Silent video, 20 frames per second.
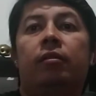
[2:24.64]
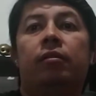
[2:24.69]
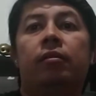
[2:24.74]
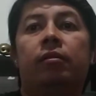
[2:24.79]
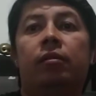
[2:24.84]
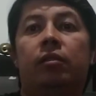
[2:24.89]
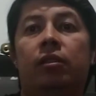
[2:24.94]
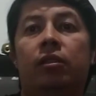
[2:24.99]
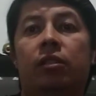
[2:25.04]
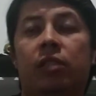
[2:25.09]

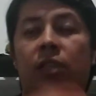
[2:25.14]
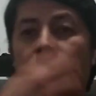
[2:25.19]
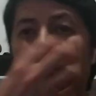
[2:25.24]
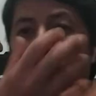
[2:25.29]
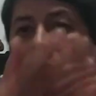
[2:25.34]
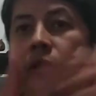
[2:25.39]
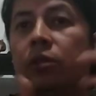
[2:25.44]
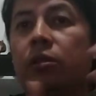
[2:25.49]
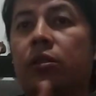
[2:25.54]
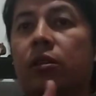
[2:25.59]
the
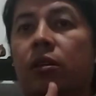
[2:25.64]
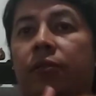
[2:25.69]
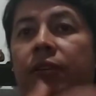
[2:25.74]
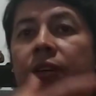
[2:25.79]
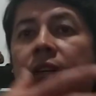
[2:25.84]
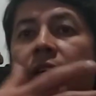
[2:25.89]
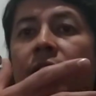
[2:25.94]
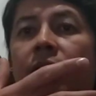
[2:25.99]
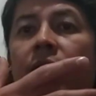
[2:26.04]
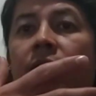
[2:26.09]
stimulus over
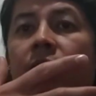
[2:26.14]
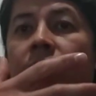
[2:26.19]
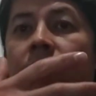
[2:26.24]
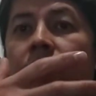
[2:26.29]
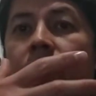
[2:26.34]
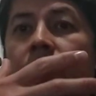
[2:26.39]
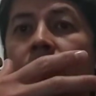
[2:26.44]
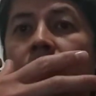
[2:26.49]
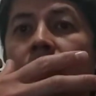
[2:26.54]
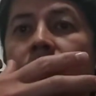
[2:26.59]
there,
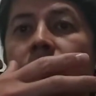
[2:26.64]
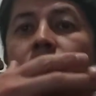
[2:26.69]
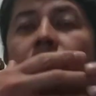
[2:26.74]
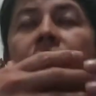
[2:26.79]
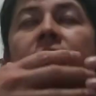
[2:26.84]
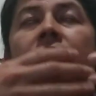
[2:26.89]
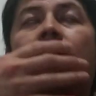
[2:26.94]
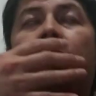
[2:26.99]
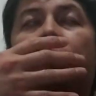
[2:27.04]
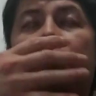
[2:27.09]
right?
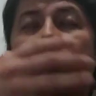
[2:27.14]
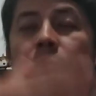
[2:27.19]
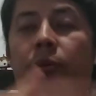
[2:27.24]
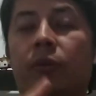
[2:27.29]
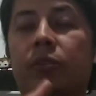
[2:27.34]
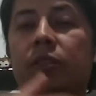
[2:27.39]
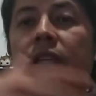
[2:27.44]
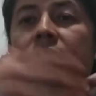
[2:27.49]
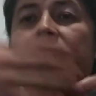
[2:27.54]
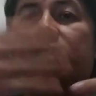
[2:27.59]
Sorry, the
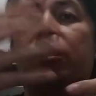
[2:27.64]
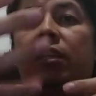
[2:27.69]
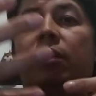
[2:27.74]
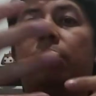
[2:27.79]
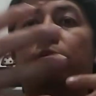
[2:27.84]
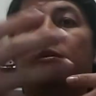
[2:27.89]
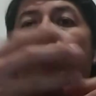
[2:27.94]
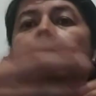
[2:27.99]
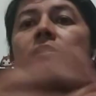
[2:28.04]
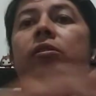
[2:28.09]
response and the
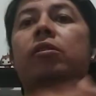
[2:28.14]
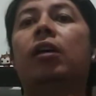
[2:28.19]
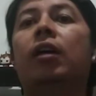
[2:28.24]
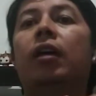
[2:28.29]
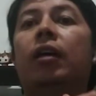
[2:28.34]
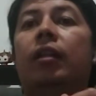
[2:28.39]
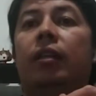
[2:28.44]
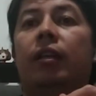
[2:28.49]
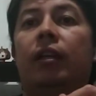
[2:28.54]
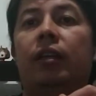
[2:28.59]
stimulus,
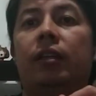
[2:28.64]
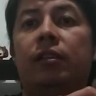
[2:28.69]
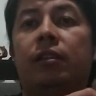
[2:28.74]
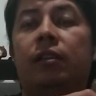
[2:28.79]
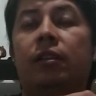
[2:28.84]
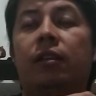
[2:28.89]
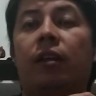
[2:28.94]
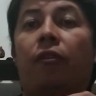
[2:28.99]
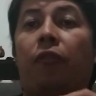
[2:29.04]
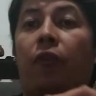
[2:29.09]
that is
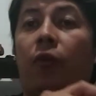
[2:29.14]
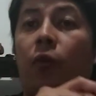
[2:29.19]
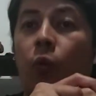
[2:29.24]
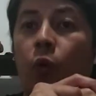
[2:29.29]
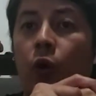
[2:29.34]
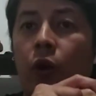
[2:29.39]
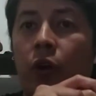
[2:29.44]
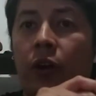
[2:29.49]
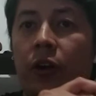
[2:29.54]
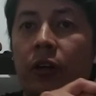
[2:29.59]
the
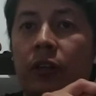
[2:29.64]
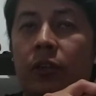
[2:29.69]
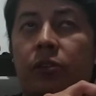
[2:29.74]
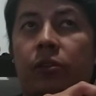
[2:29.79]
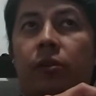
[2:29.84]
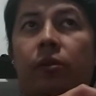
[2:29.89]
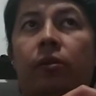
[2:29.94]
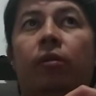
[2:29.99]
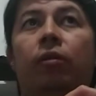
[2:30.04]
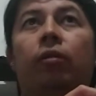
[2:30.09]
reward.
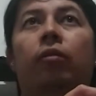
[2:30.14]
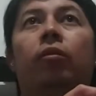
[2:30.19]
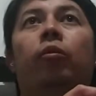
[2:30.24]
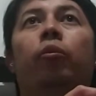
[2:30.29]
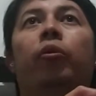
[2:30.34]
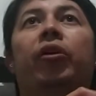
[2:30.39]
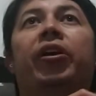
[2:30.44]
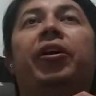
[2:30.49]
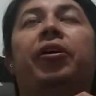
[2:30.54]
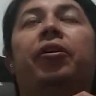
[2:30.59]
So
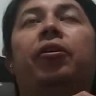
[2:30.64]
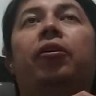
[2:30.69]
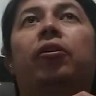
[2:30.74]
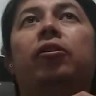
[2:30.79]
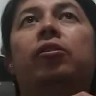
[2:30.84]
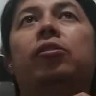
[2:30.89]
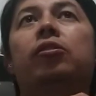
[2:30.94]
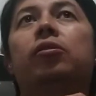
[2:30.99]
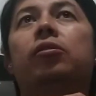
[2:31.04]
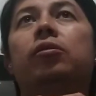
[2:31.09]
we are
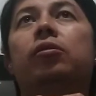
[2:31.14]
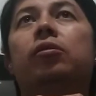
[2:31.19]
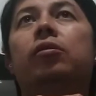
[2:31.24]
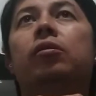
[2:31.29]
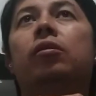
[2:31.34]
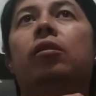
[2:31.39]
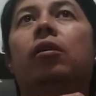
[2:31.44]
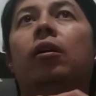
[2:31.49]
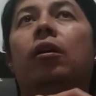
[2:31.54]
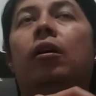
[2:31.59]
going
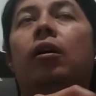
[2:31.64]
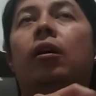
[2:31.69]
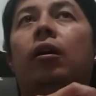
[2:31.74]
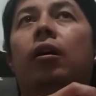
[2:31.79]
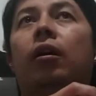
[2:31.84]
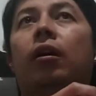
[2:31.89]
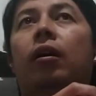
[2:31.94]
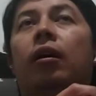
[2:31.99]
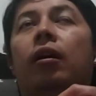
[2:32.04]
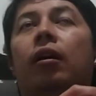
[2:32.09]
to
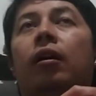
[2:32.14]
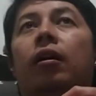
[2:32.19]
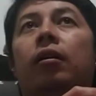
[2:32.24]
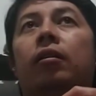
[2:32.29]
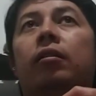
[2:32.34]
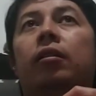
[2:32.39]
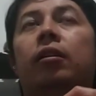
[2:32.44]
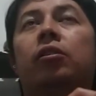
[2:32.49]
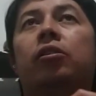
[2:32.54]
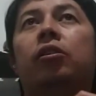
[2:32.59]

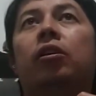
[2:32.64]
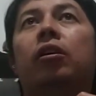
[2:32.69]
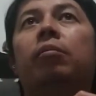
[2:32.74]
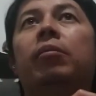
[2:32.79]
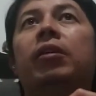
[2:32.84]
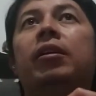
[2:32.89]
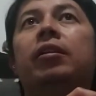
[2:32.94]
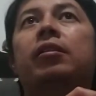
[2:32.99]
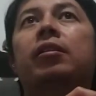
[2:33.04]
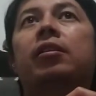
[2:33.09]

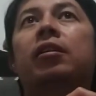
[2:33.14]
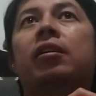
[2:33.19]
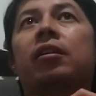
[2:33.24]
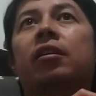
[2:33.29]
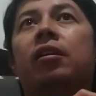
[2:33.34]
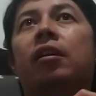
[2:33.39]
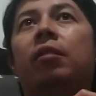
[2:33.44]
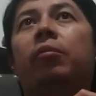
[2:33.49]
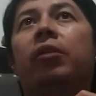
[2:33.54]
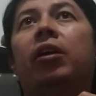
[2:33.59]
determine
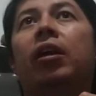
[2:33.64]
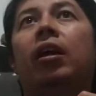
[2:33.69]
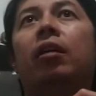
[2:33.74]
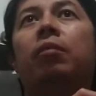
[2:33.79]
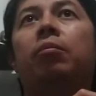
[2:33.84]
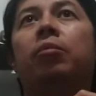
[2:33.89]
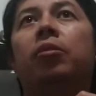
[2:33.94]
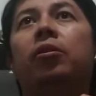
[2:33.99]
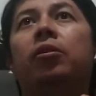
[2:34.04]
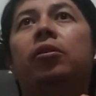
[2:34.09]
certain
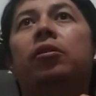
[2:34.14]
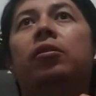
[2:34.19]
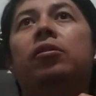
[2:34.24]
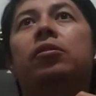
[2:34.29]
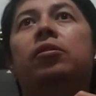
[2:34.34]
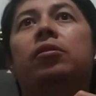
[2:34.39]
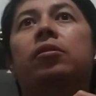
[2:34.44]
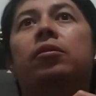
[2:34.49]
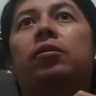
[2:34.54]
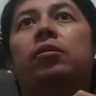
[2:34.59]

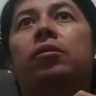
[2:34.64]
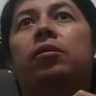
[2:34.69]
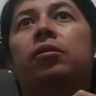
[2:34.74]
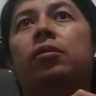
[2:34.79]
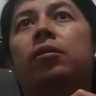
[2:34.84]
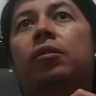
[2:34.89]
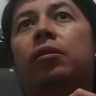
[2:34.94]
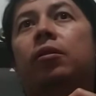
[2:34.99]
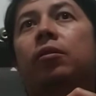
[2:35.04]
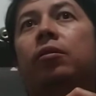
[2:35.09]
behaviors
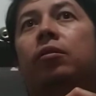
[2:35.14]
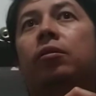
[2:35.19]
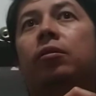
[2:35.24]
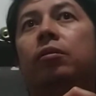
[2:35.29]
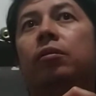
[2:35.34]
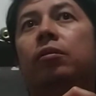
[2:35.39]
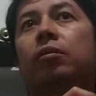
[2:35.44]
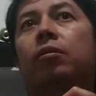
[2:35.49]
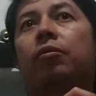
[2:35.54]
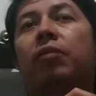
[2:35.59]
or to
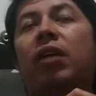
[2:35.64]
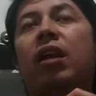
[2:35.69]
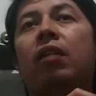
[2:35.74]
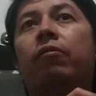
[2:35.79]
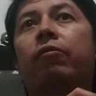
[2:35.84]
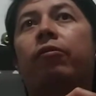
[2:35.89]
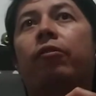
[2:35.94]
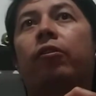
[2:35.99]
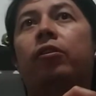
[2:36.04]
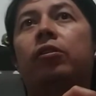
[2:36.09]

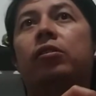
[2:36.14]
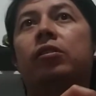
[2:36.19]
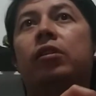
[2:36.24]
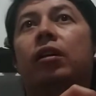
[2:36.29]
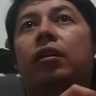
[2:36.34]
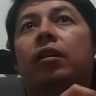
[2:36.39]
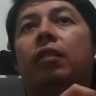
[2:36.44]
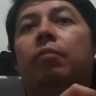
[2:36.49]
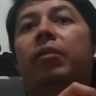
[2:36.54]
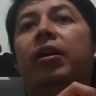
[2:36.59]
reinforce
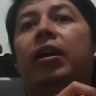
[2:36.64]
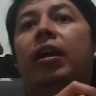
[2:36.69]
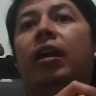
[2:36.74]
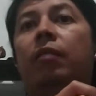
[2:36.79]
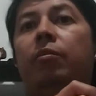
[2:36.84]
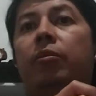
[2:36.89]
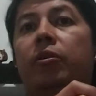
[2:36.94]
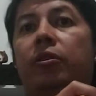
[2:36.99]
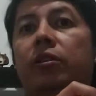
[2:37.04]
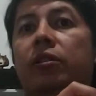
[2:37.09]
certain
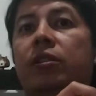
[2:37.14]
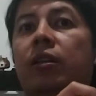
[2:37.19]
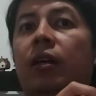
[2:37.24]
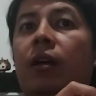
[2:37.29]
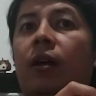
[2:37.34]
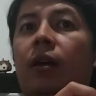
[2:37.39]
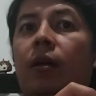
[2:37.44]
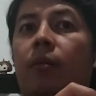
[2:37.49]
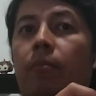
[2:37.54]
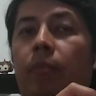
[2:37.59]
behaviors
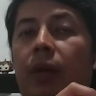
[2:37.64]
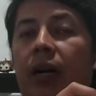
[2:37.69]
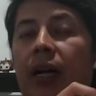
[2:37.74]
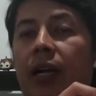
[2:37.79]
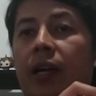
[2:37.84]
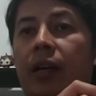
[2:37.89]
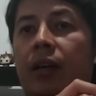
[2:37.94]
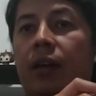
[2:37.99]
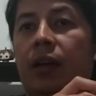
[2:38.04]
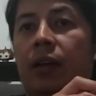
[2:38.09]
by